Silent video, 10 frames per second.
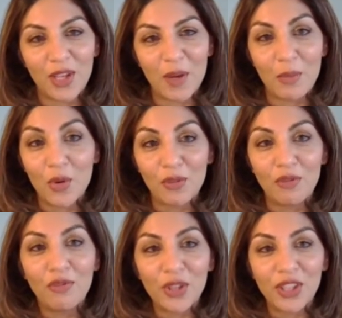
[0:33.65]
more than
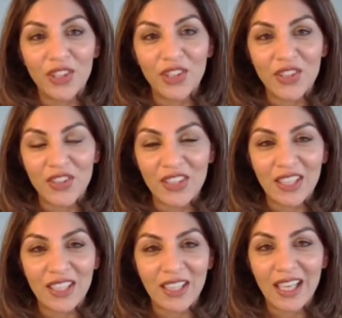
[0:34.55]
40 years,
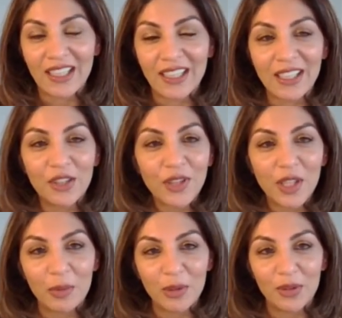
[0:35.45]
had an
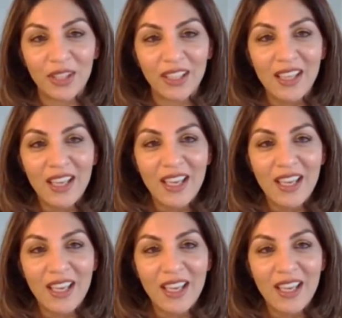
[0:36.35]
incredible career,